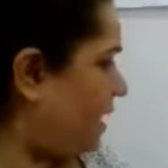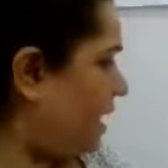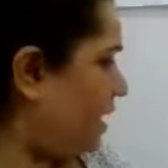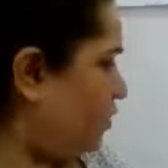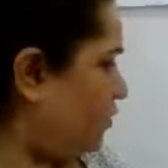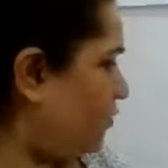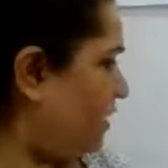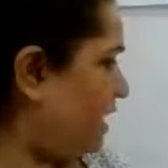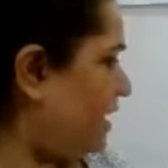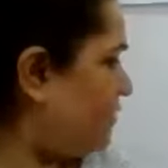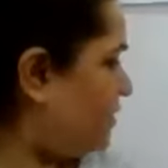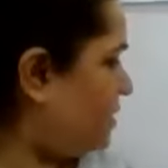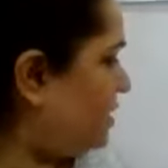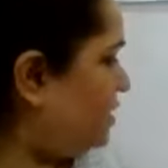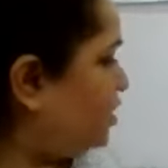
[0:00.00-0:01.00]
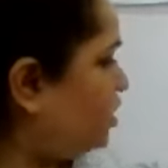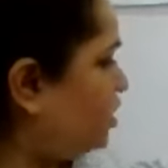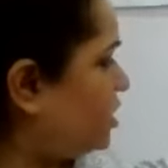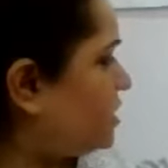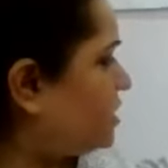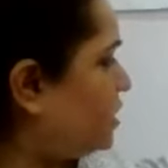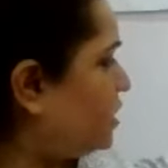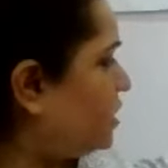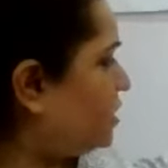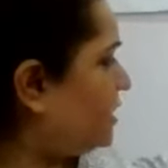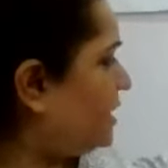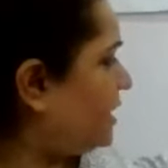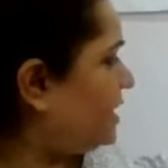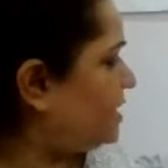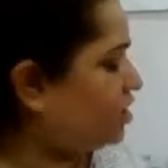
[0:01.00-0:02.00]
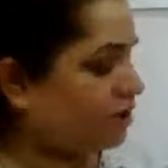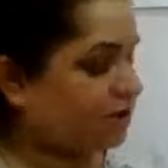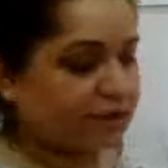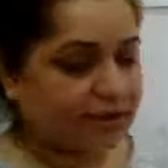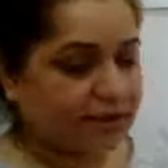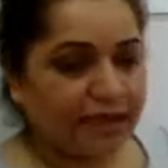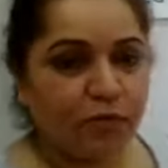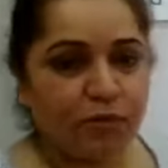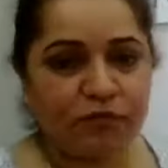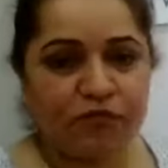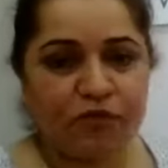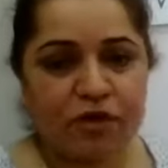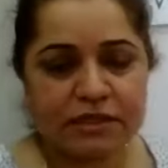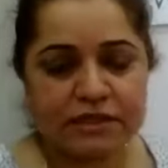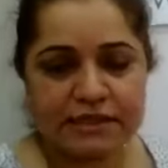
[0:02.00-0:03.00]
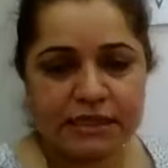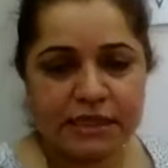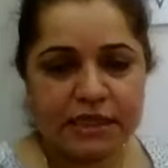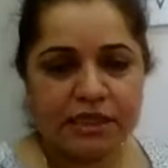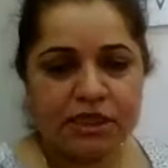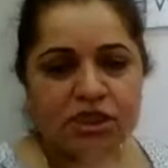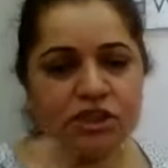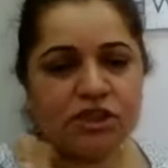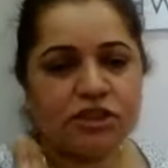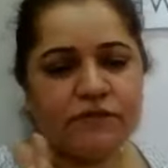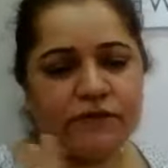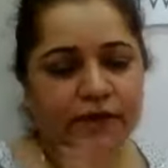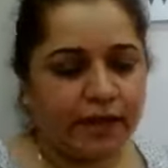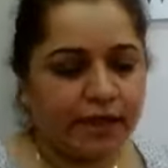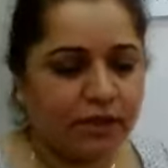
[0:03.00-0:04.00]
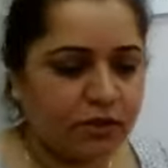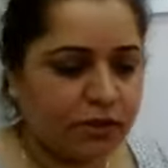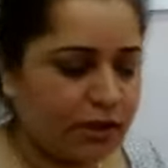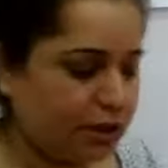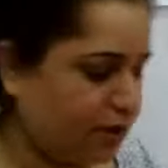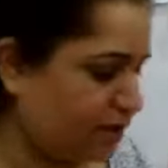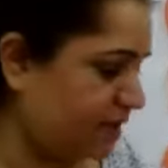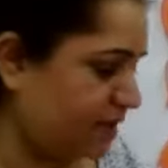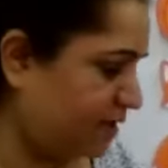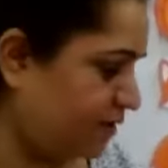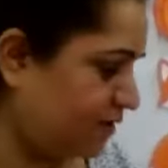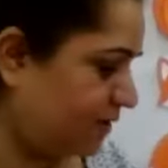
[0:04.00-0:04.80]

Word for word: Are you clever? She doesn't look like she's a clever fox. She's very innocent.